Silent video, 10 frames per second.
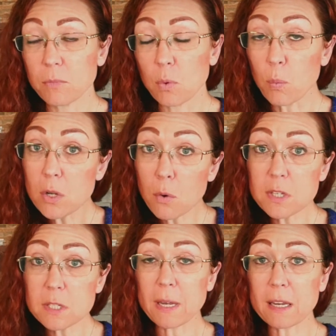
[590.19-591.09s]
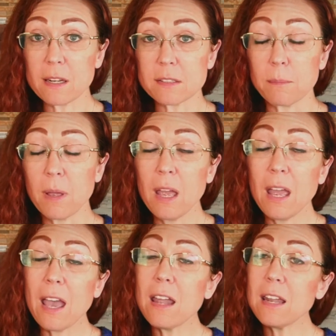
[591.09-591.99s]
We know this mechanism,
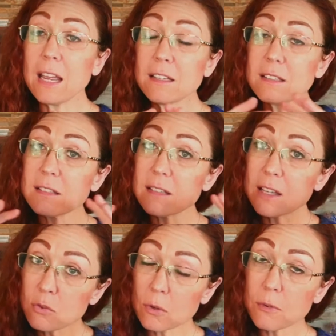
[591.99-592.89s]
and a central